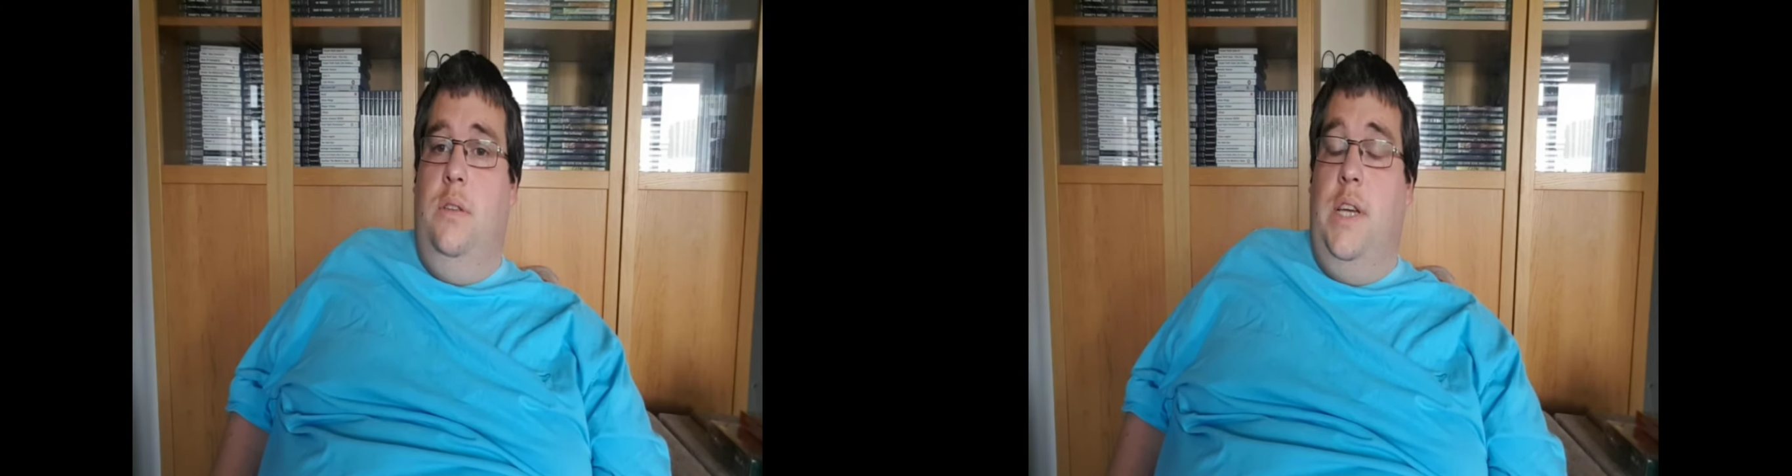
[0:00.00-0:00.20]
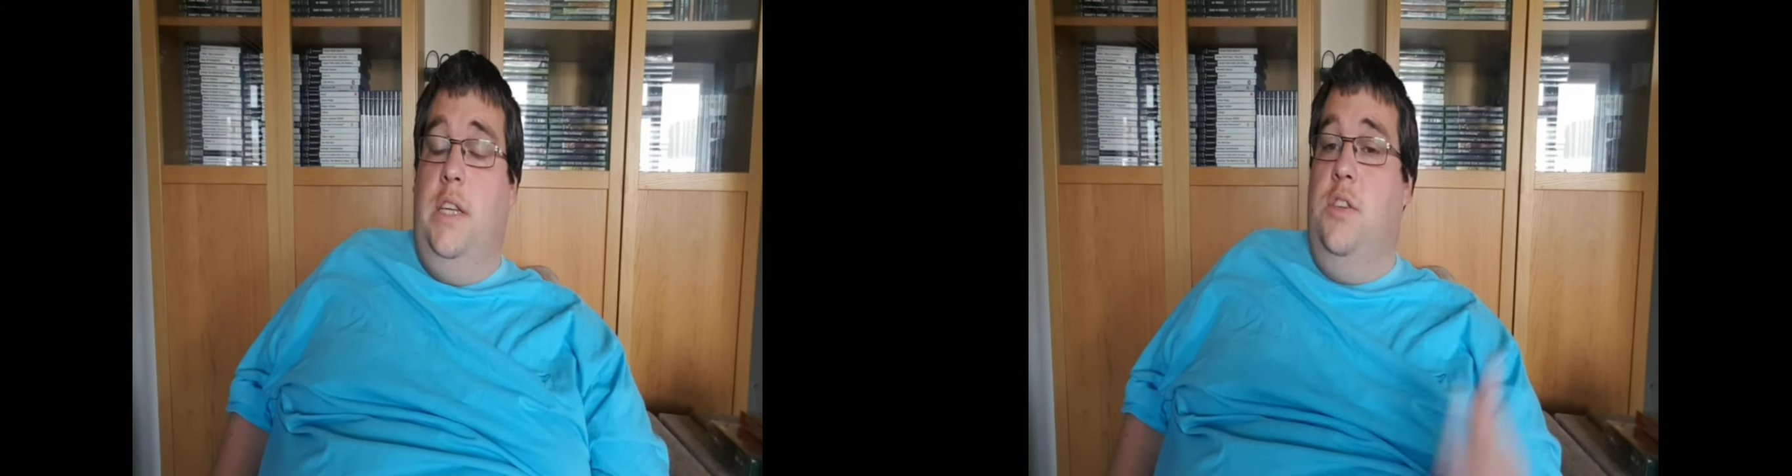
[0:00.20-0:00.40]

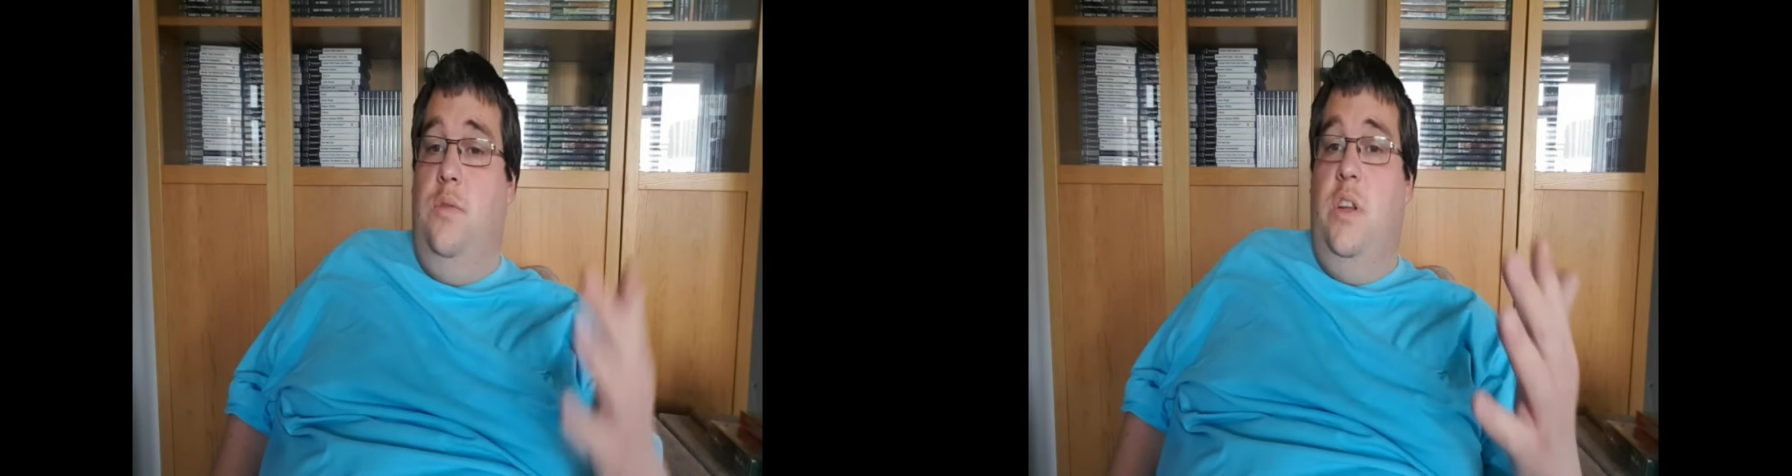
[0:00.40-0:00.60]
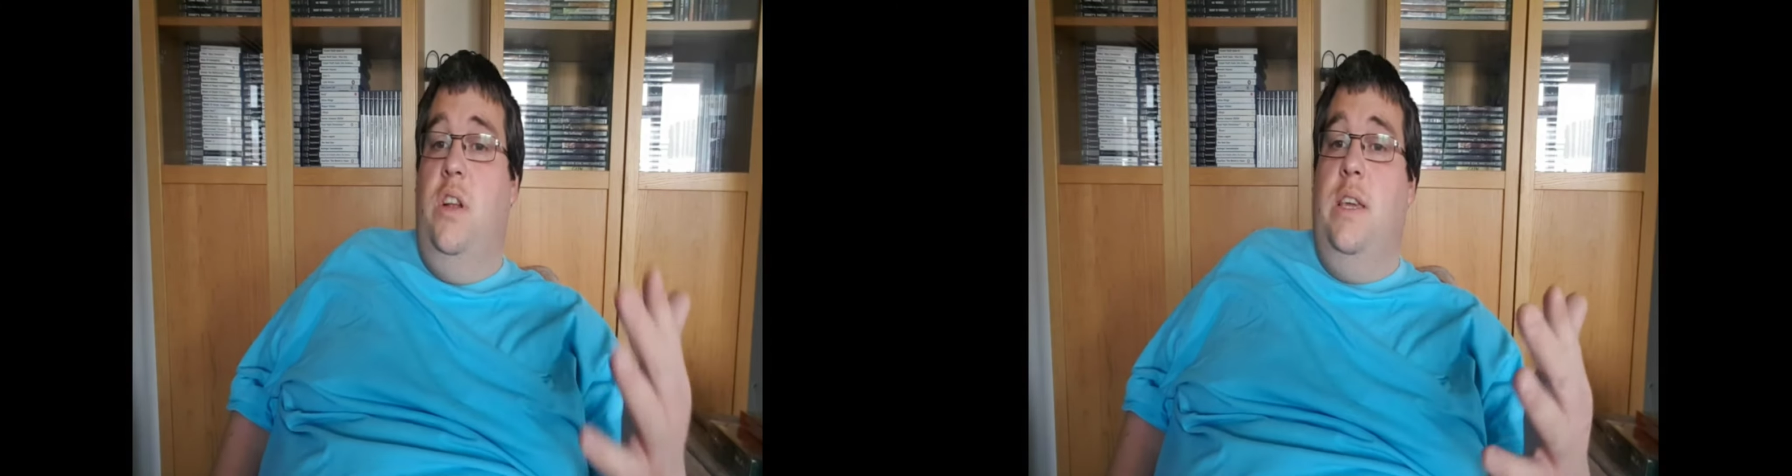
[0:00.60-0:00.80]
thank
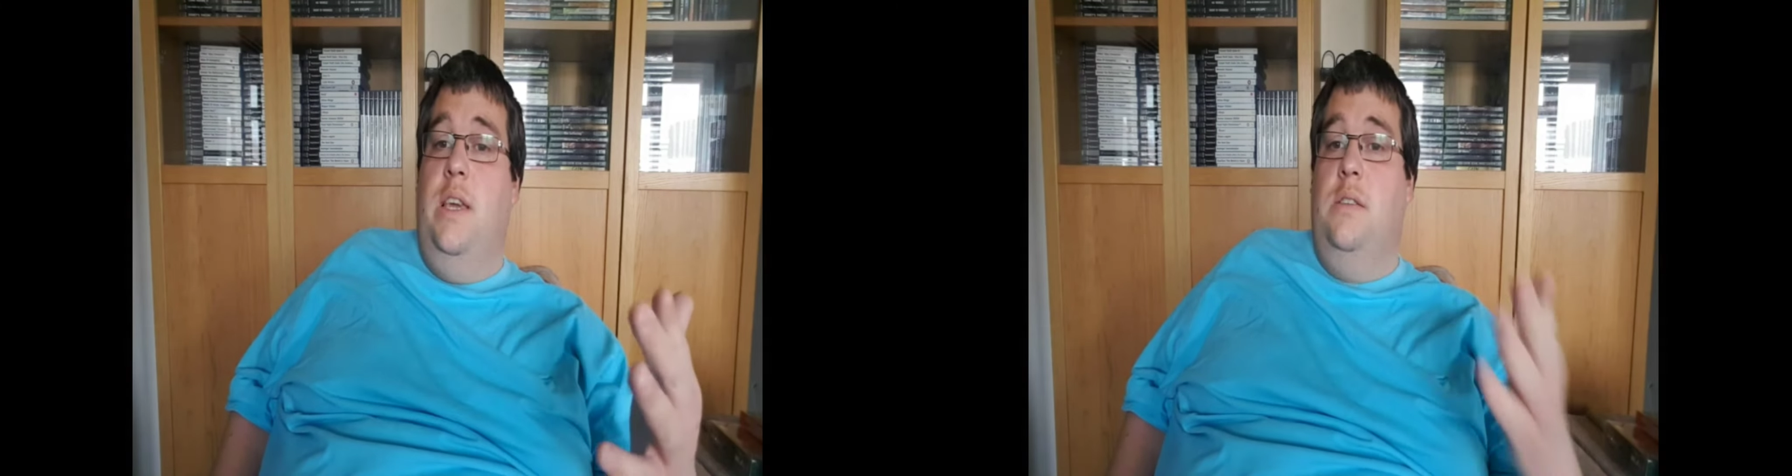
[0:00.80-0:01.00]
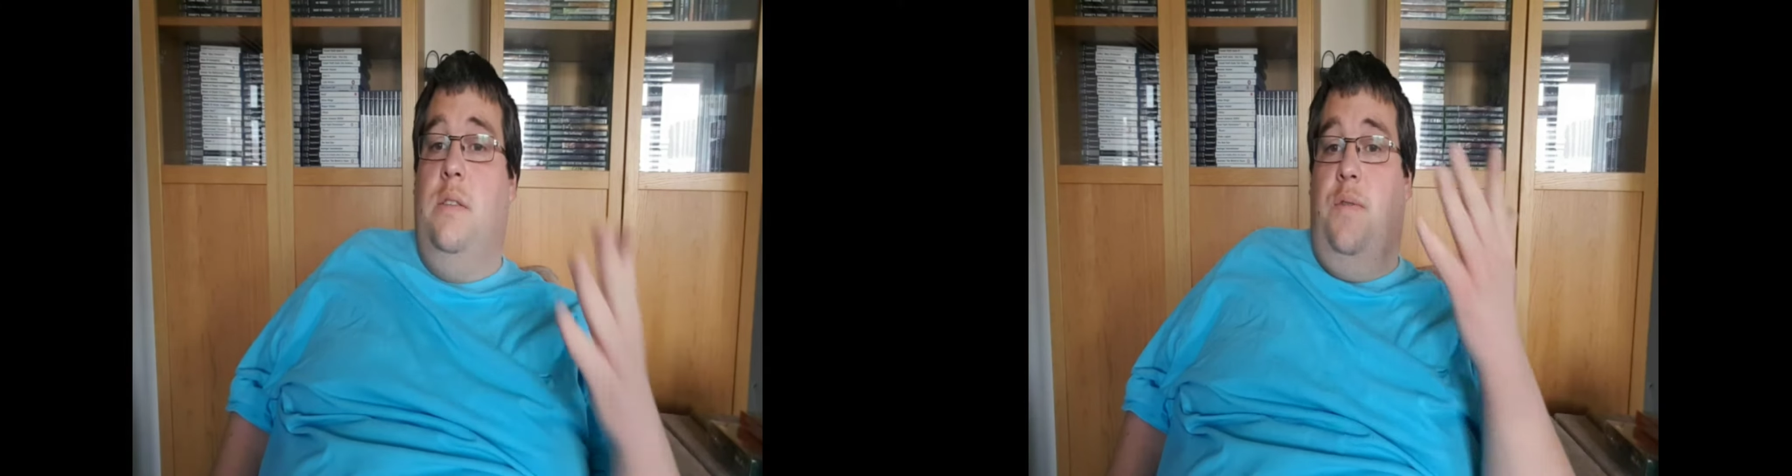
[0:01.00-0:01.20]
you Nerdy
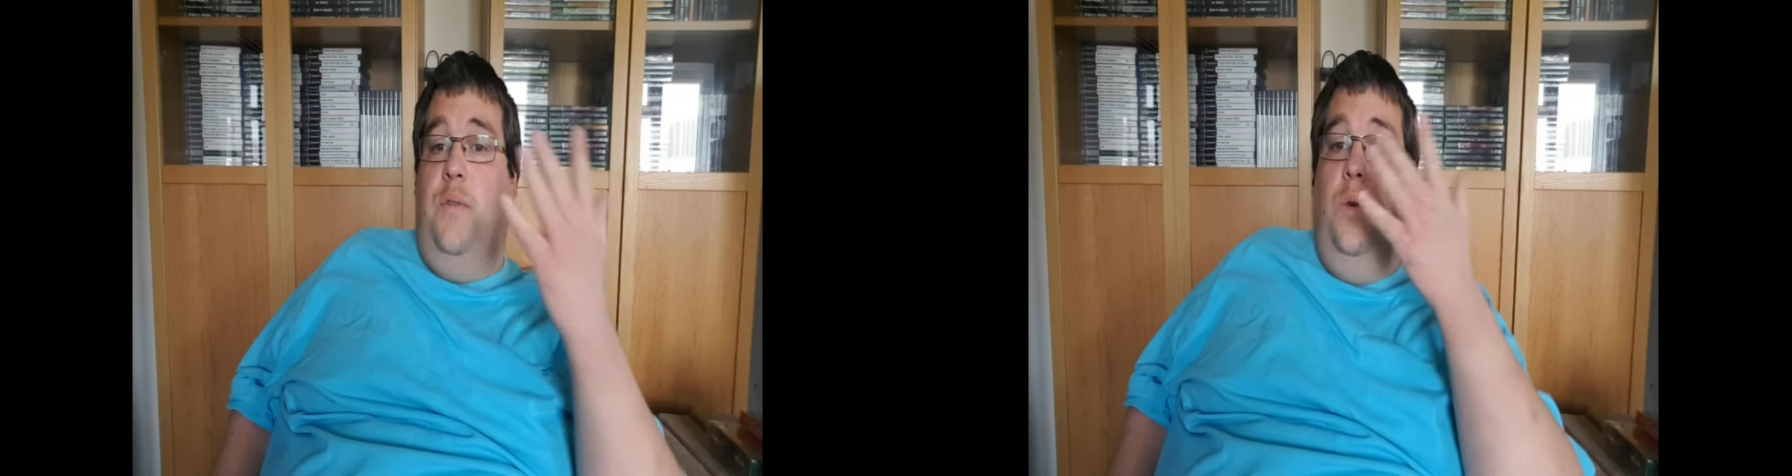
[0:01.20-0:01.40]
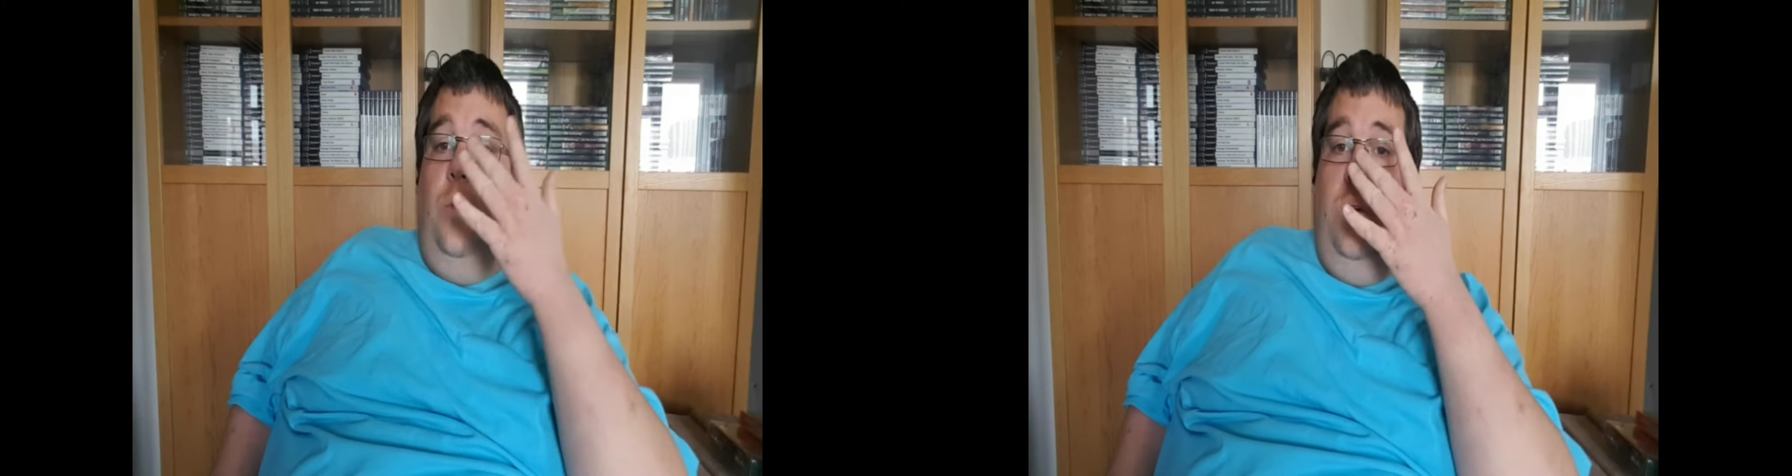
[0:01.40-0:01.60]
Geezer
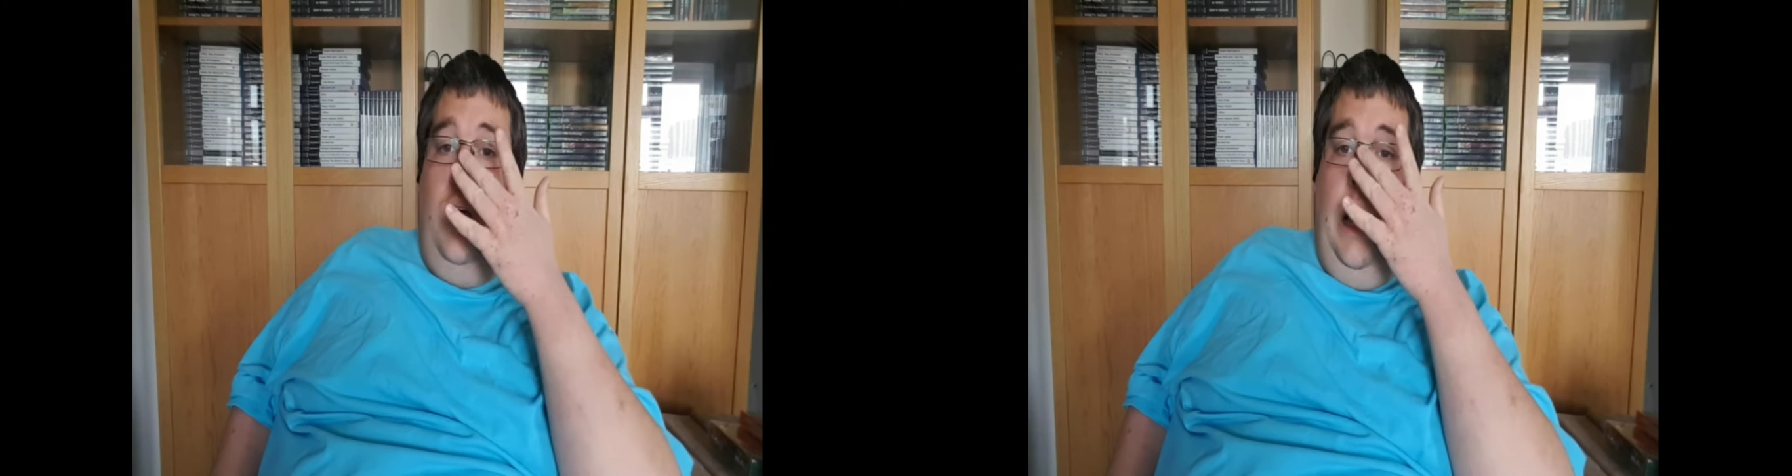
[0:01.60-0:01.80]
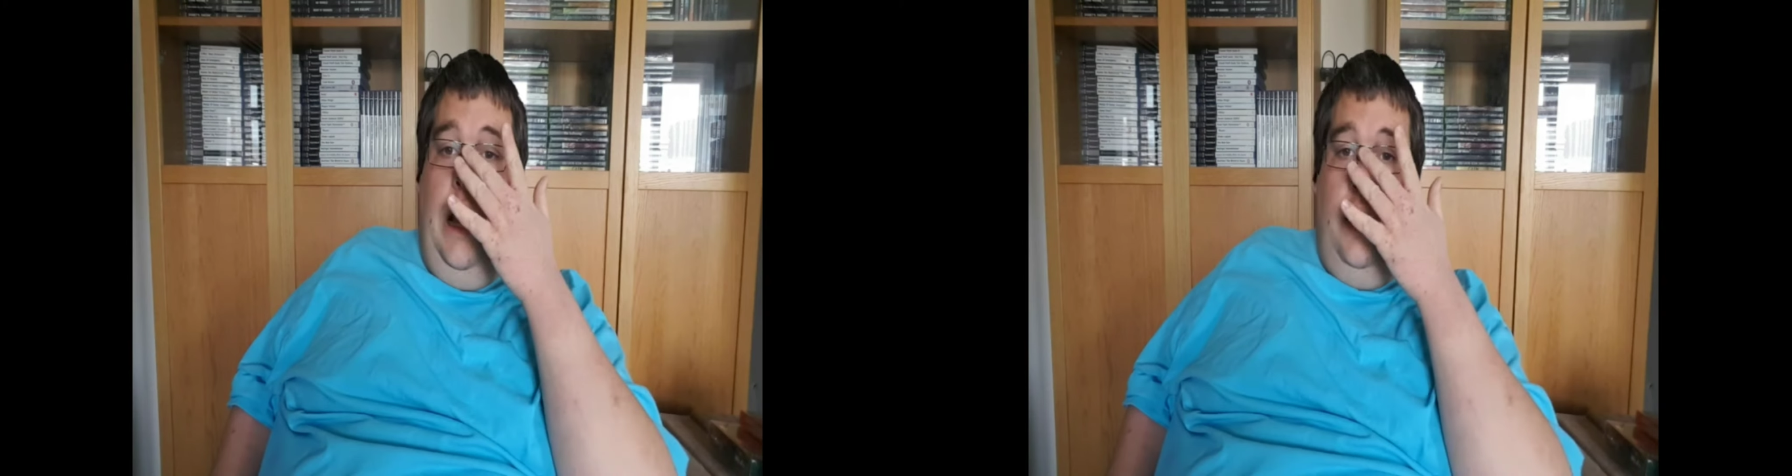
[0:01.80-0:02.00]
for
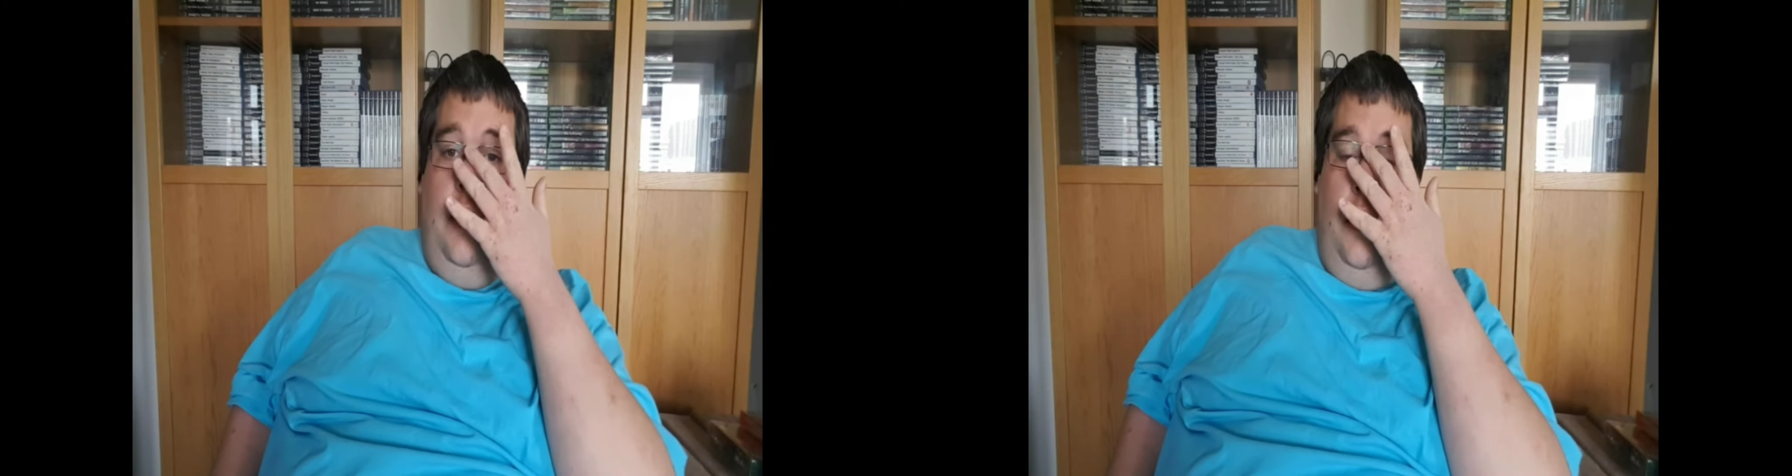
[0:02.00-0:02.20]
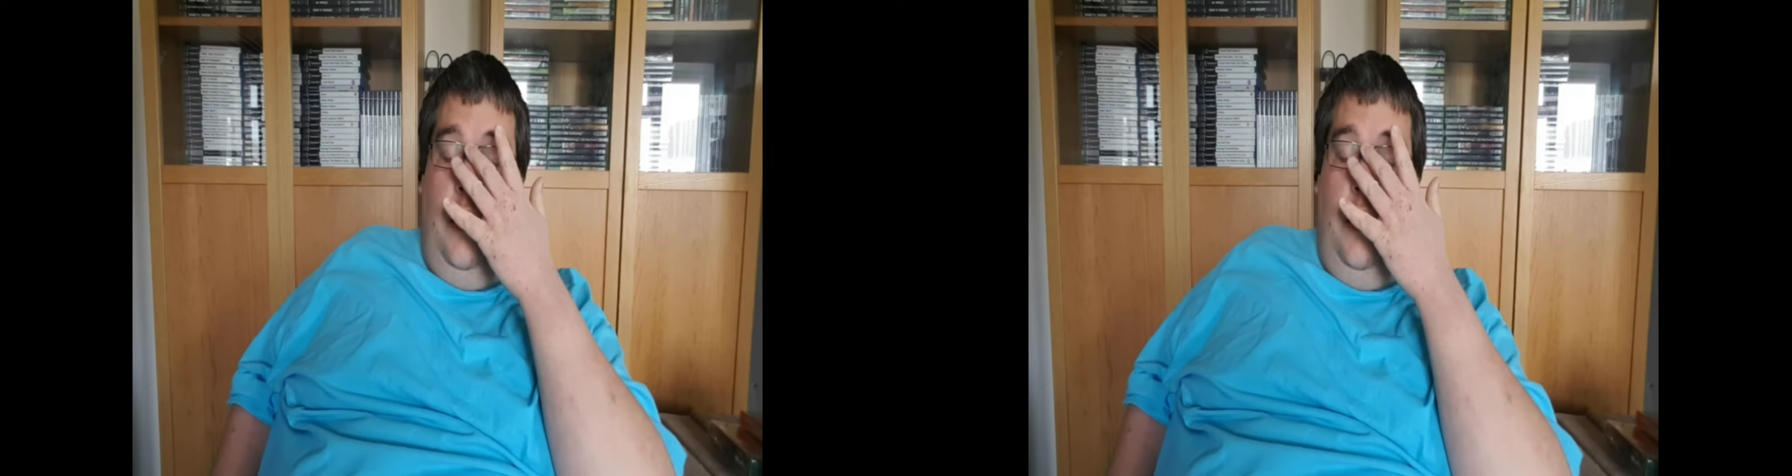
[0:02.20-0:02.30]
uh,